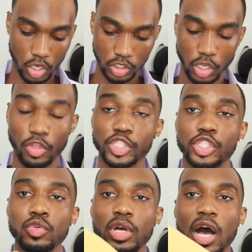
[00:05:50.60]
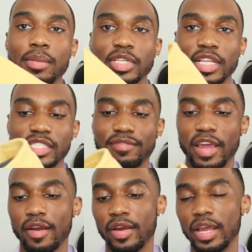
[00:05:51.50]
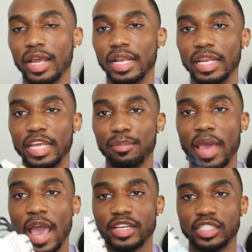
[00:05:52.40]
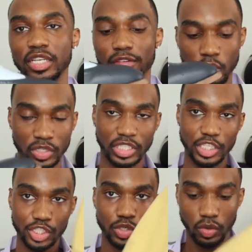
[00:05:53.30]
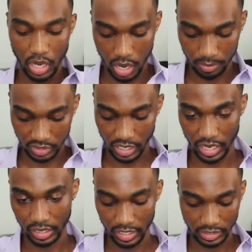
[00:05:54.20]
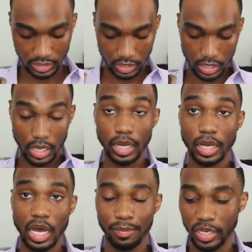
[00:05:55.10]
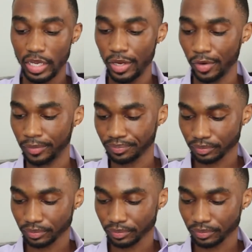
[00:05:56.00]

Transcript: So the shoe comes in this very neat packaging. Of course, each shoe comes in this cubby here.